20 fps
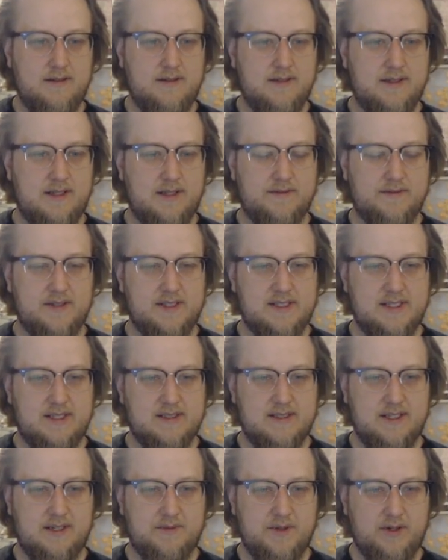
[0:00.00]
Definitely sounds
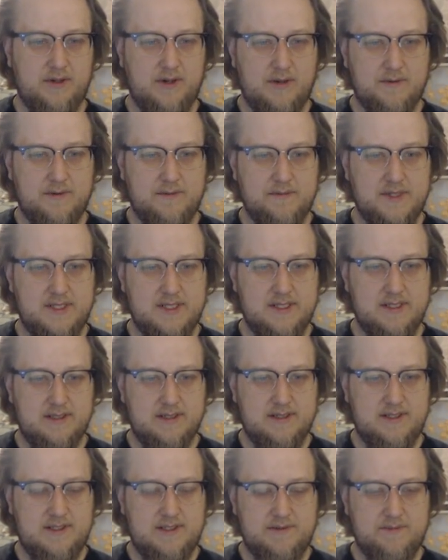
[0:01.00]
like my grandma. Missing a
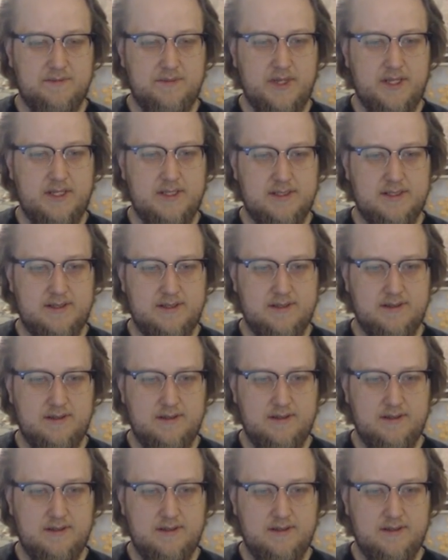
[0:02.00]
space